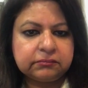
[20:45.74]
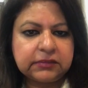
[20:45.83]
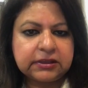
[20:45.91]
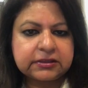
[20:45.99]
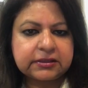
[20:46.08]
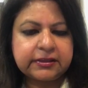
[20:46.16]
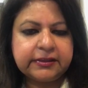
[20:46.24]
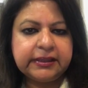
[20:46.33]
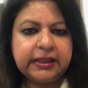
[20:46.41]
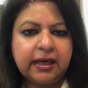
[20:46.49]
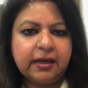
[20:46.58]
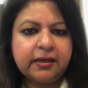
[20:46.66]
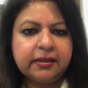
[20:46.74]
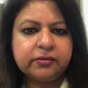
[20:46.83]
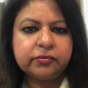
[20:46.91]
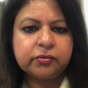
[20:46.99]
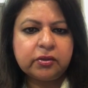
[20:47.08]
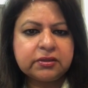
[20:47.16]
Askari, I
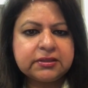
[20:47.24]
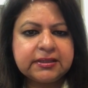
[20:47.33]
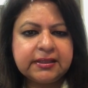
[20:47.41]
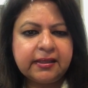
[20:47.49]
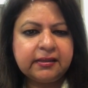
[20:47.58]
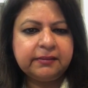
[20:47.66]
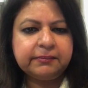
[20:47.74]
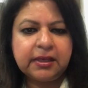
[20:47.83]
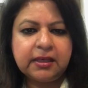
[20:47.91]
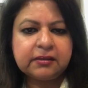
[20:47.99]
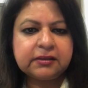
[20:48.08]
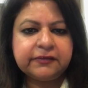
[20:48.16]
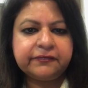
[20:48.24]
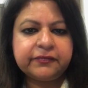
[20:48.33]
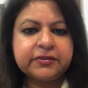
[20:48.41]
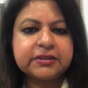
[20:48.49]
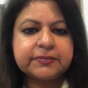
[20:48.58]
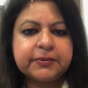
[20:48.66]
do not see any marked
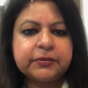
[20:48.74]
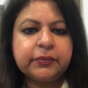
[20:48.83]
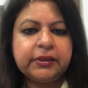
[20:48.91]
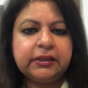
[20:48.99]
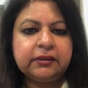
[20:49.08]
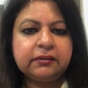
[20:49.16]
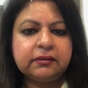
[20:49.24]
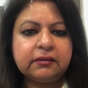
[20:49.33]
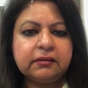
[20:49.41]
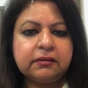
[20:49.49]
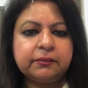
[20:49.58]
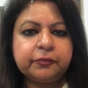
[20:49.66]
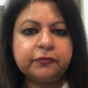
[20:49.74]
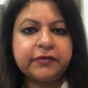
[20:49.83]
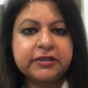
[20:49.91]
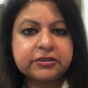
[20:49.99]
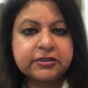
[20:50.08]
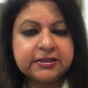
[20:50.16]
difference between uh,
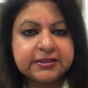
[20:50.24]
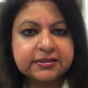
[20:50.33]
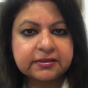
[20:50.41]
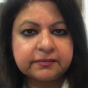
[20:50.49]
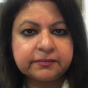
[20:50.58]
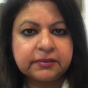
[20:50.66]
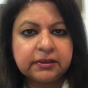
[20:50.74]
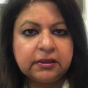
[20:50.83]
professionalism.